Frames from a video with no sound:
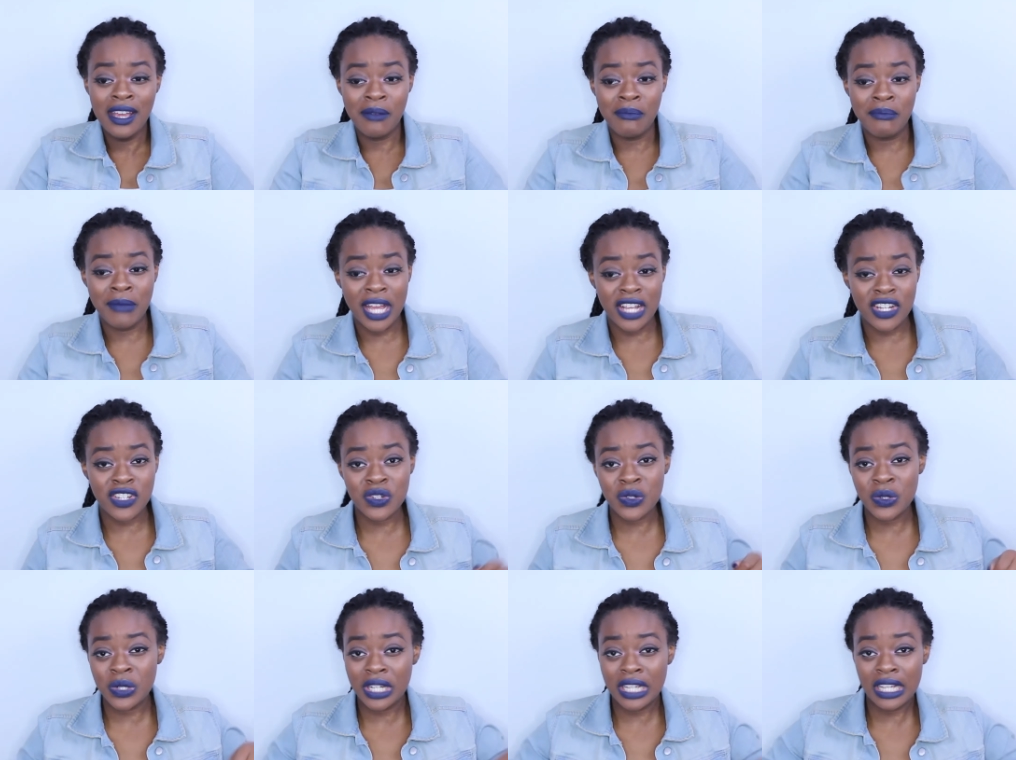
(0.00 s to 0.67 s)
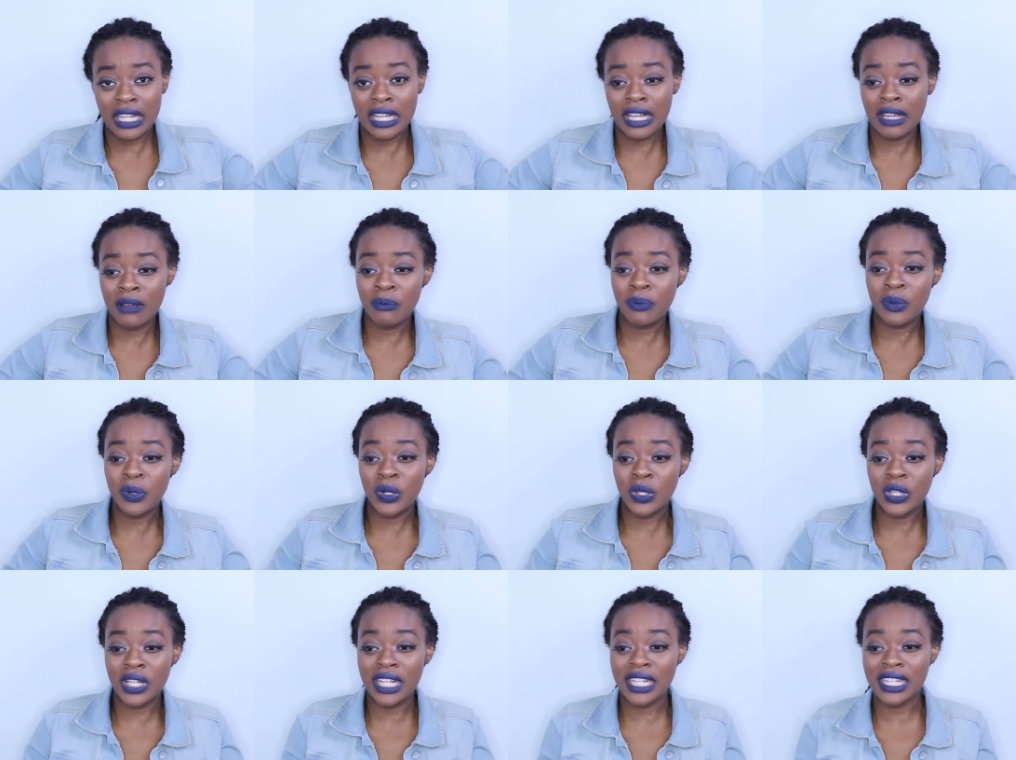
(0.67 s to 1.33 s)
measuring and
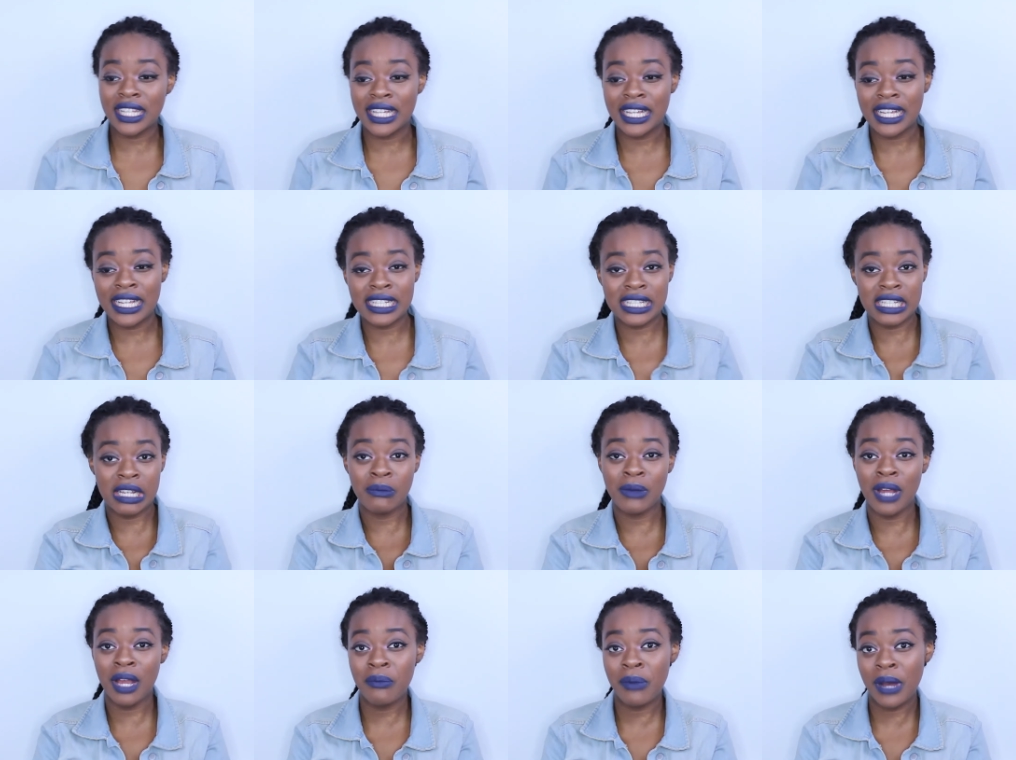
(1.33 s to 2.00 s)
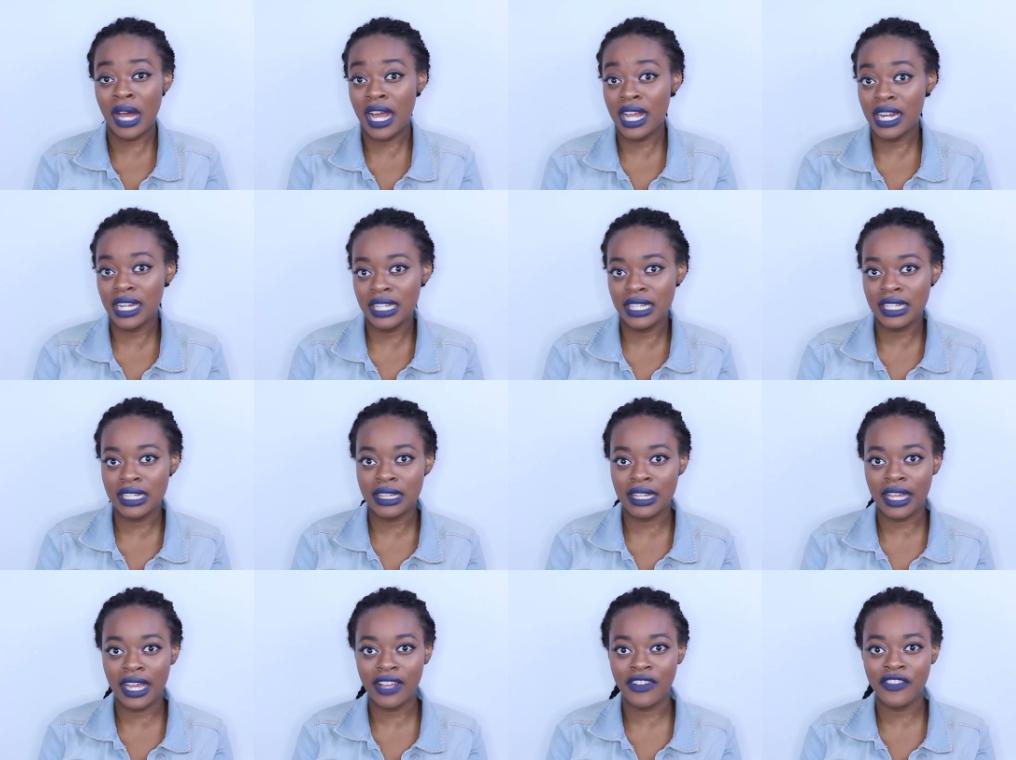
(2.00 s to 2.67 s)
pulling things on my body
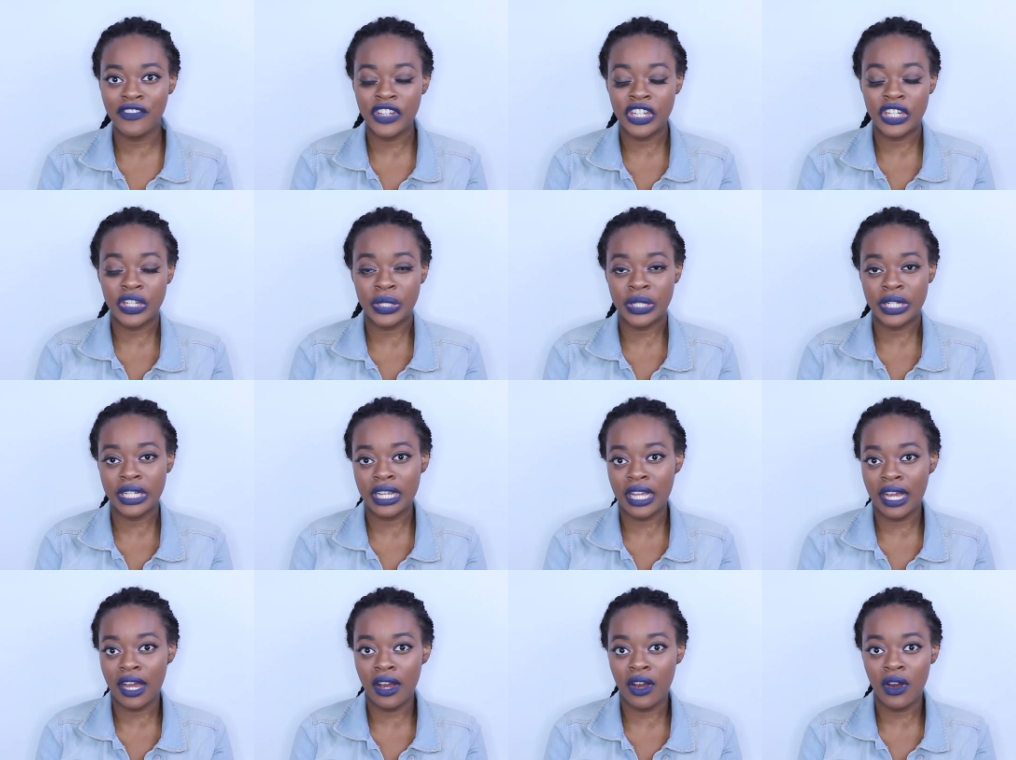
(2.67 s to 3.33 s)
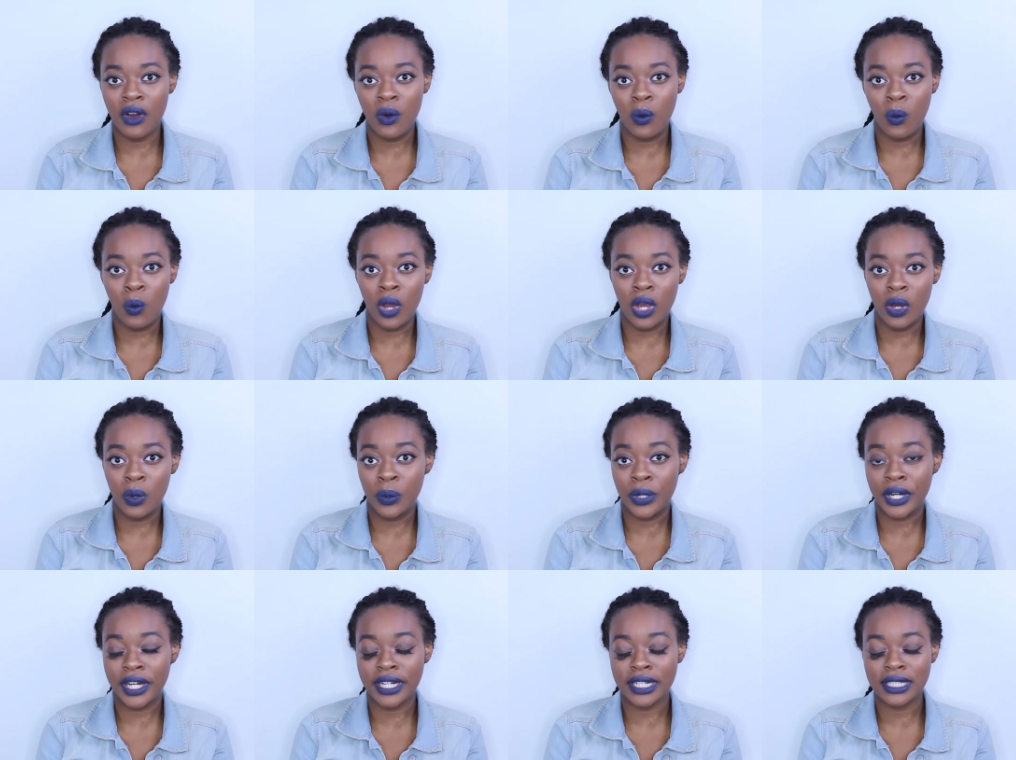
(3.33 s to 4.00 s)
and like figuring out
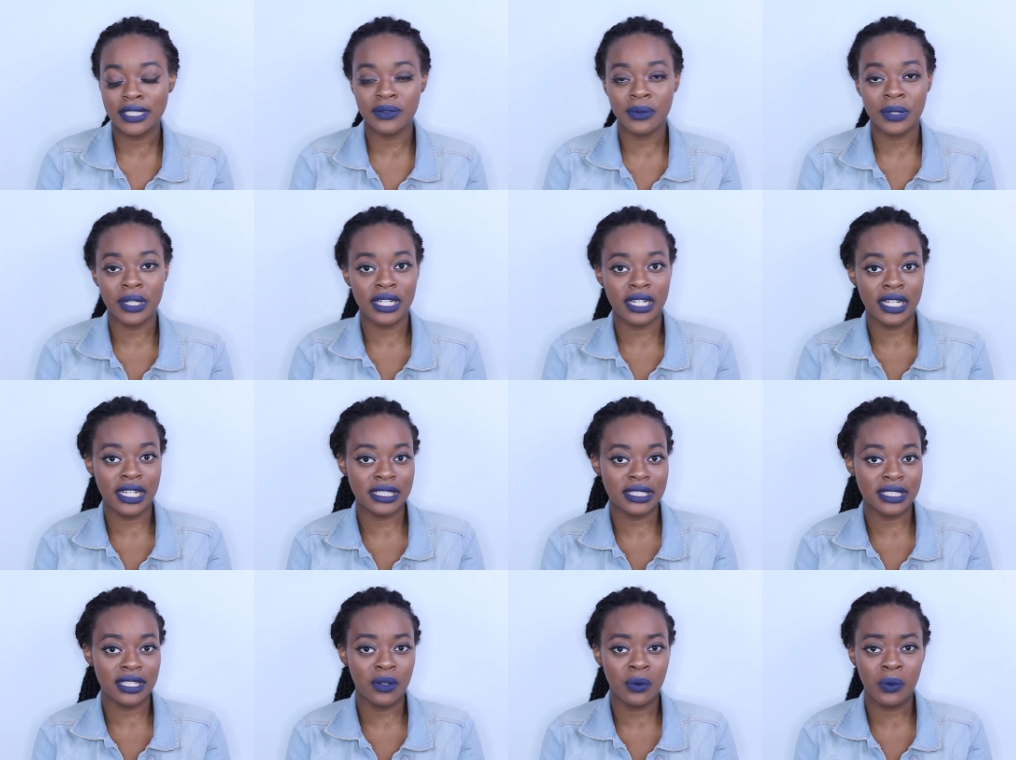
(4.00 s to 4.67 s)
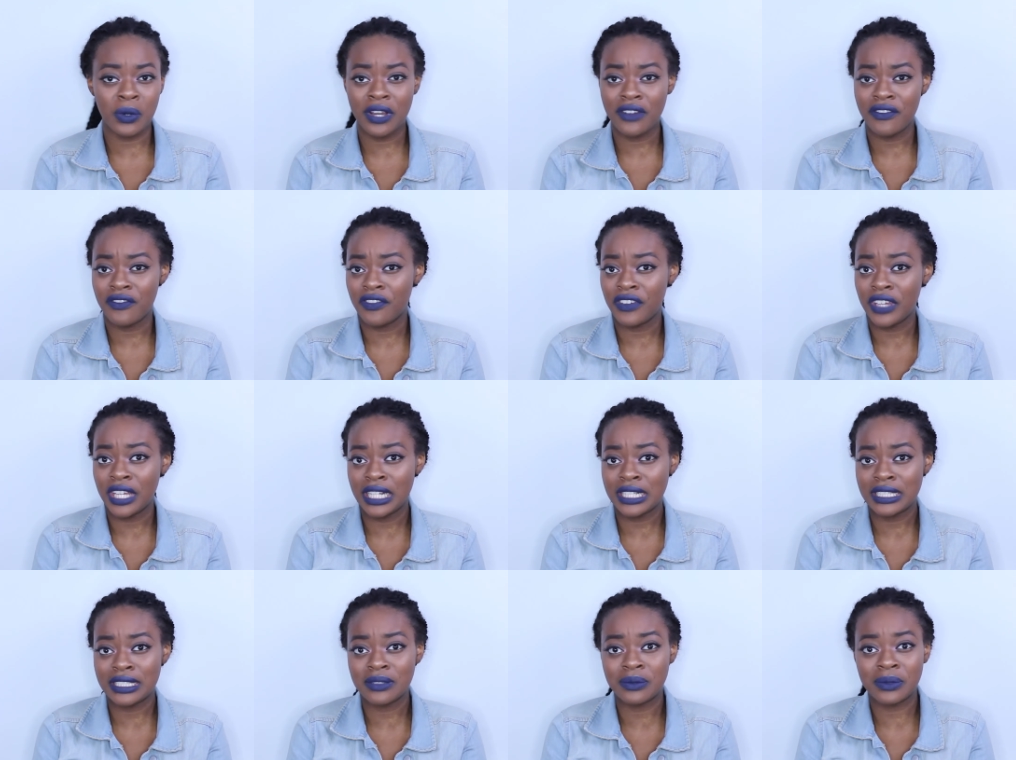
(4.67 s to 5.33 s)
what works, what doesn't, what
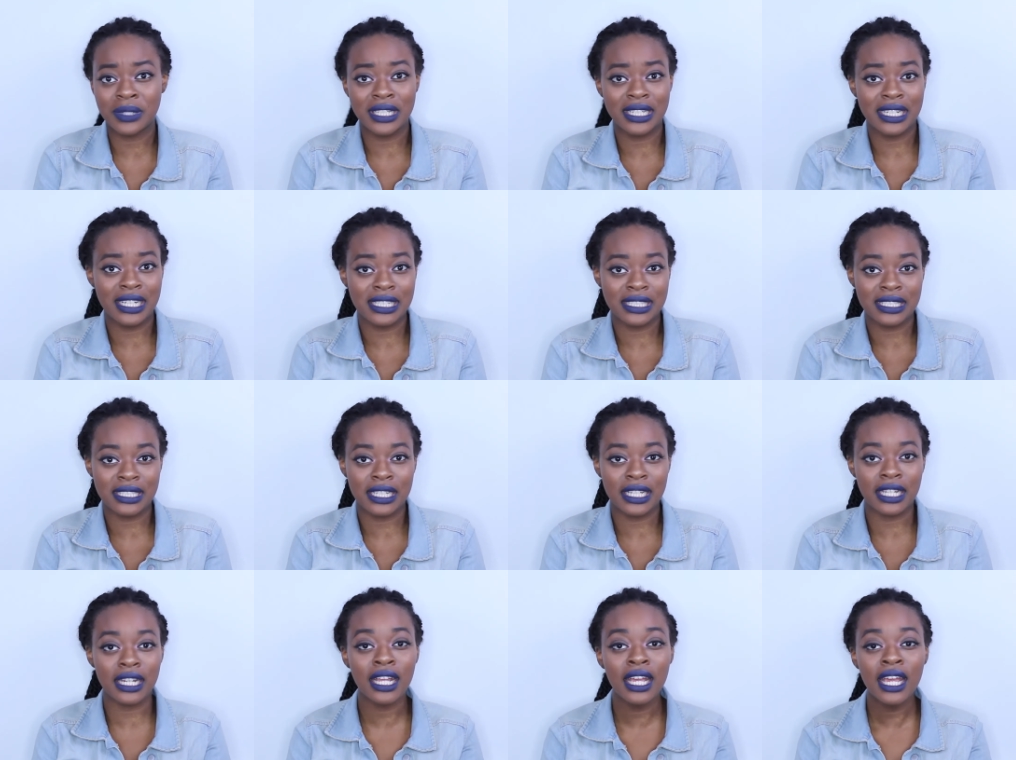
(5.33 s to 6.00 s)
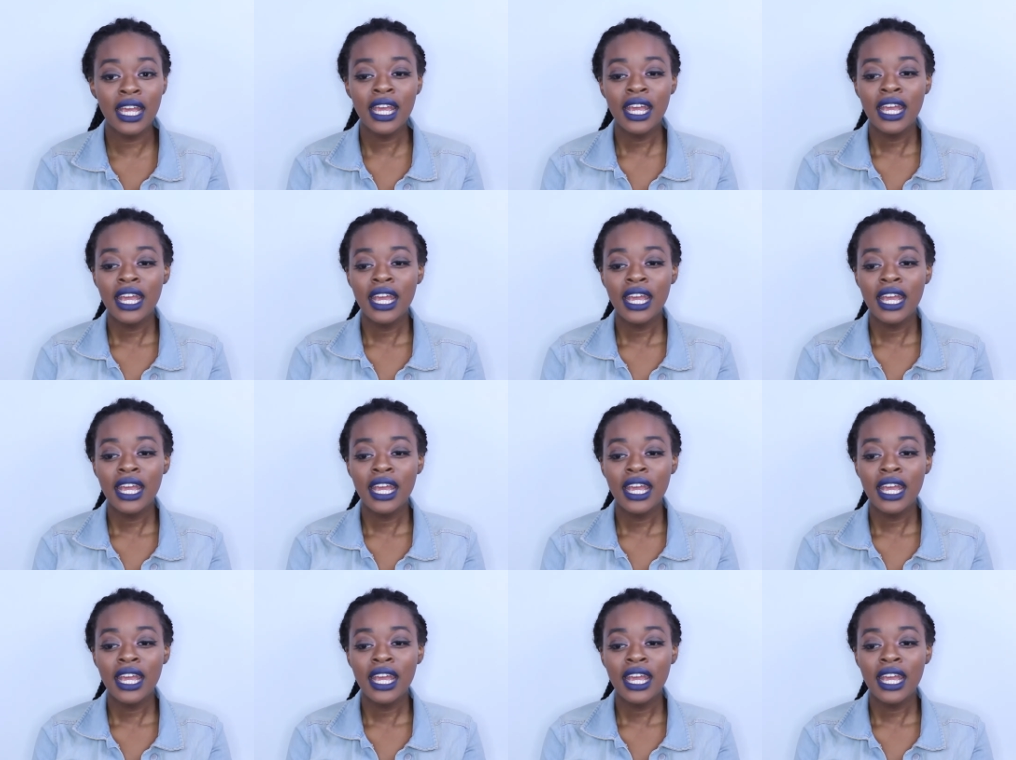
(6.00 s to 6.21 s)
fits, what doesn't.